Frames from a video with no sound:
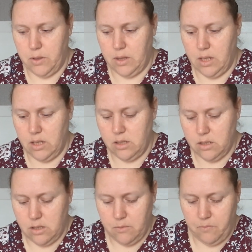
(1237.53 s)
But
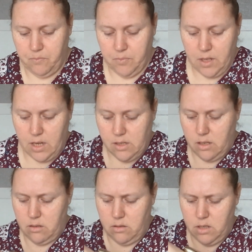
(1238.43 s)
this,
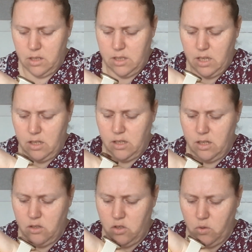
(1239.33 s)
did I say I done